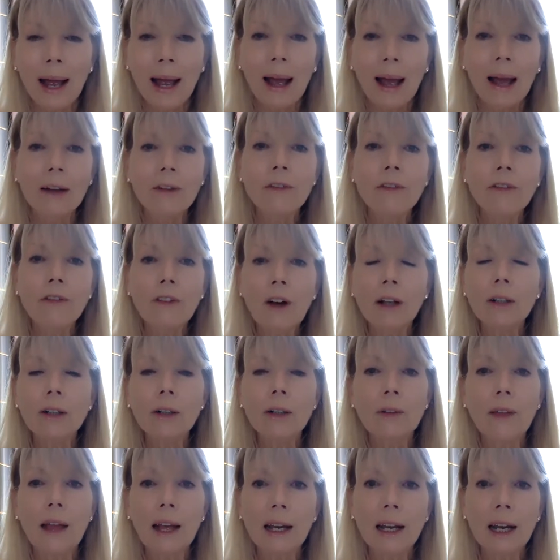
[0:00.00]
and
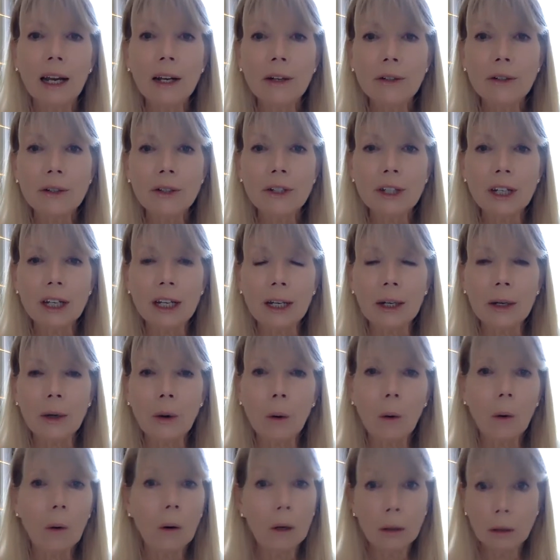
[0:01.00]
follow that energy,
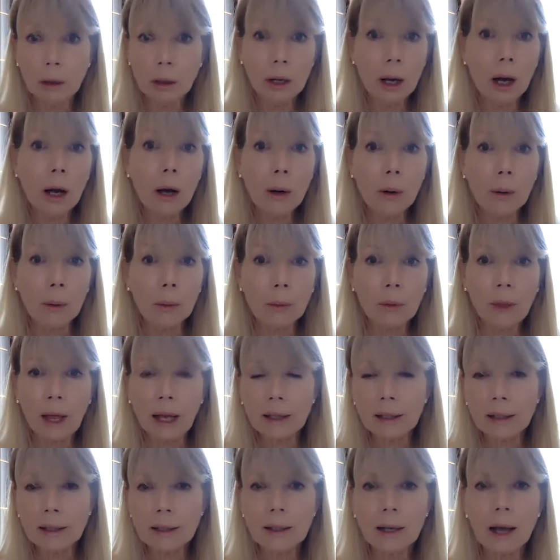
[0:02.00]
or no,
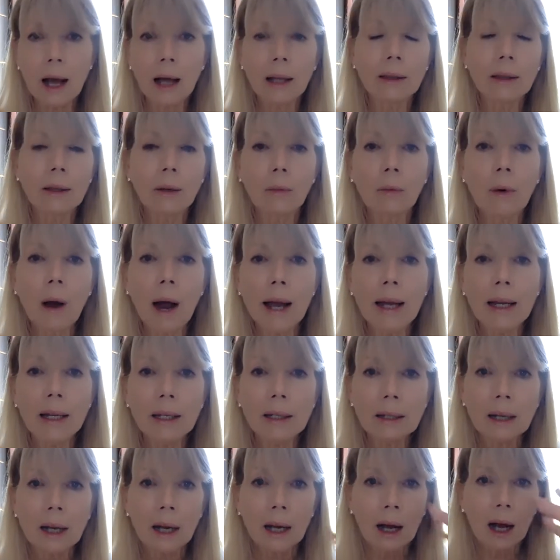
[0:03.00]
that's not the
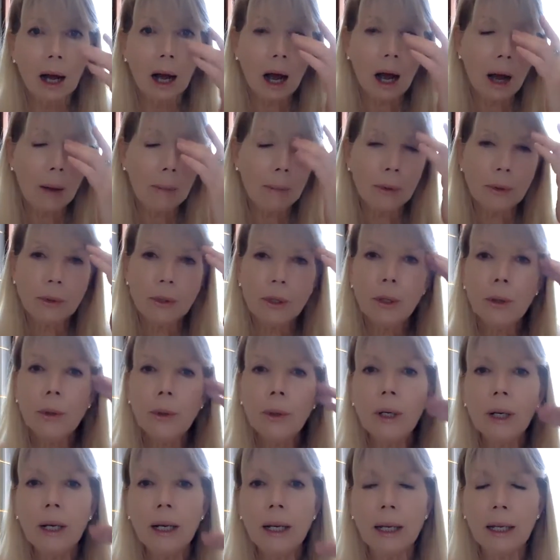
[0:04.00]
right
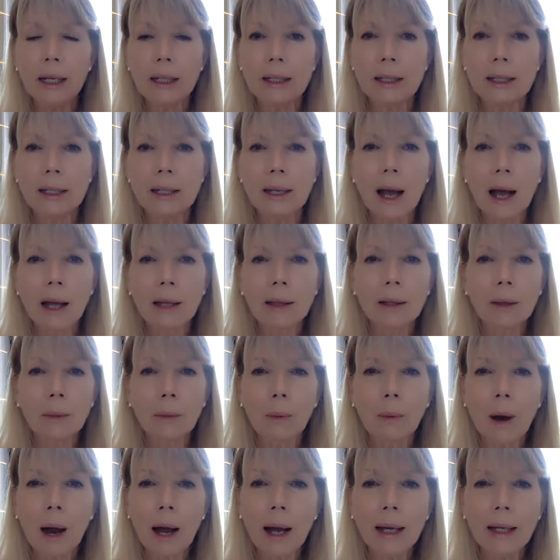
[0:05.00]
opportunity. It's not the
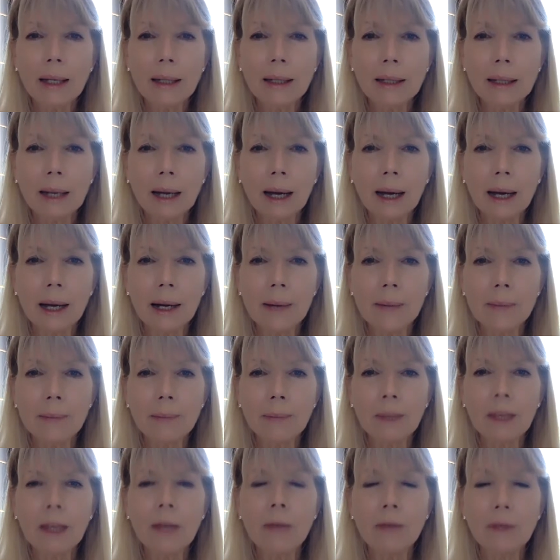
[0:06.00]
right
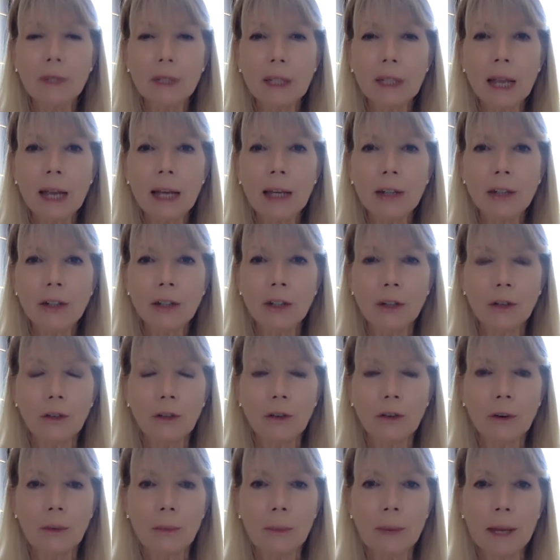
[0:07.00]
invitation
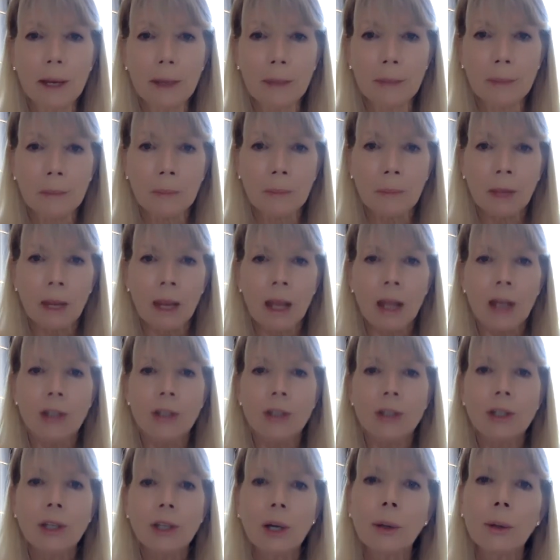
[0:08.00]
for me.
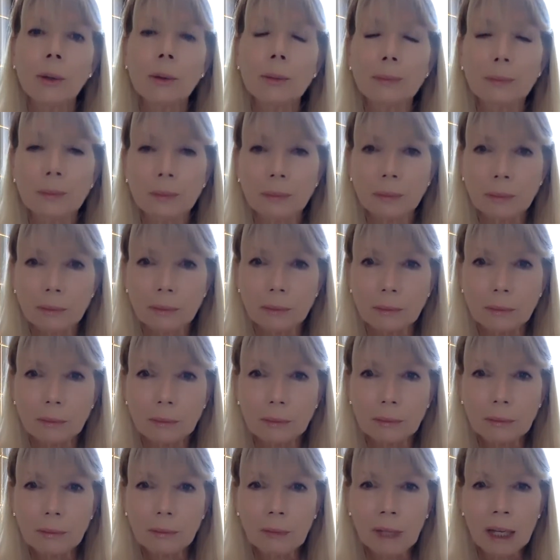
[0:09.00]
So
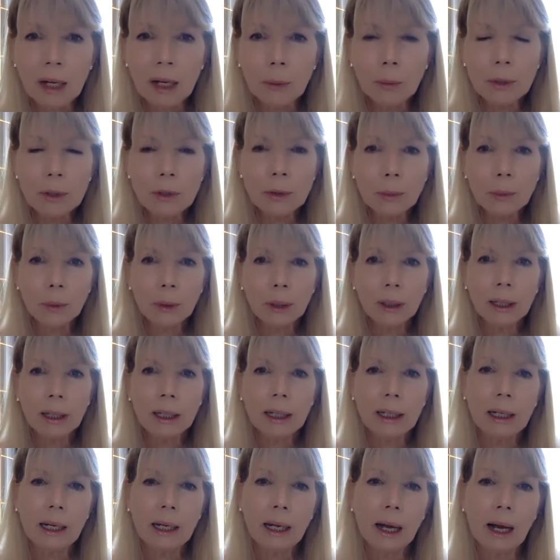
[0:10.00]
it was
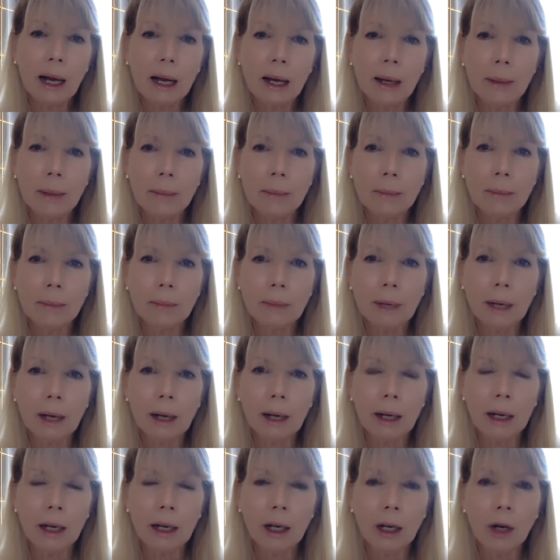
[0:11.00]
really an
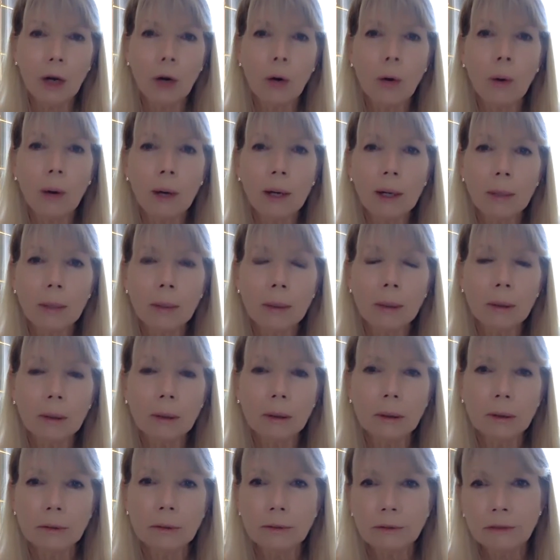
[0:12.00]

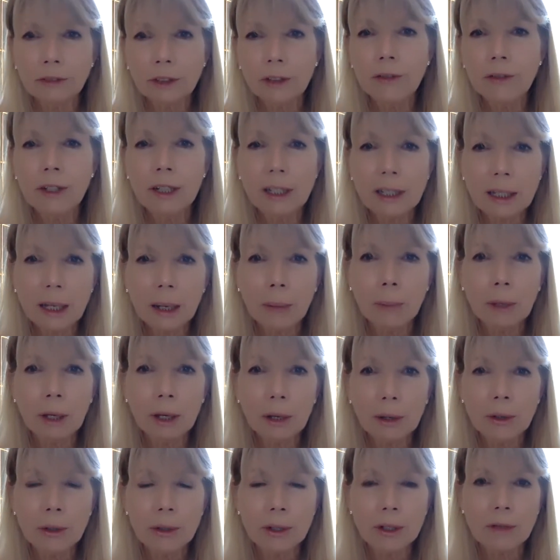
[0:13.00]
incredible 50 some
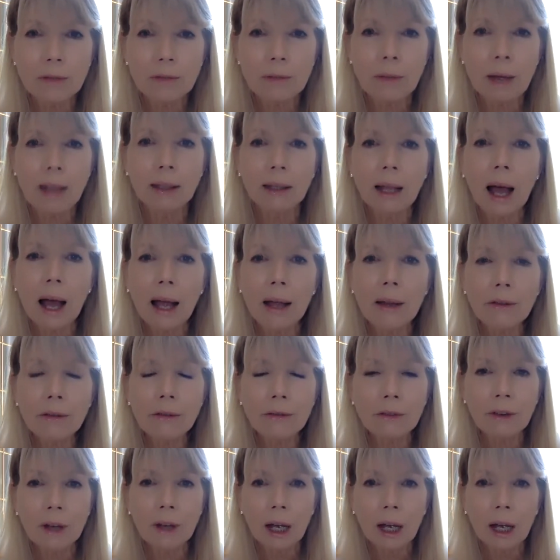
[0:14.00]
years of my life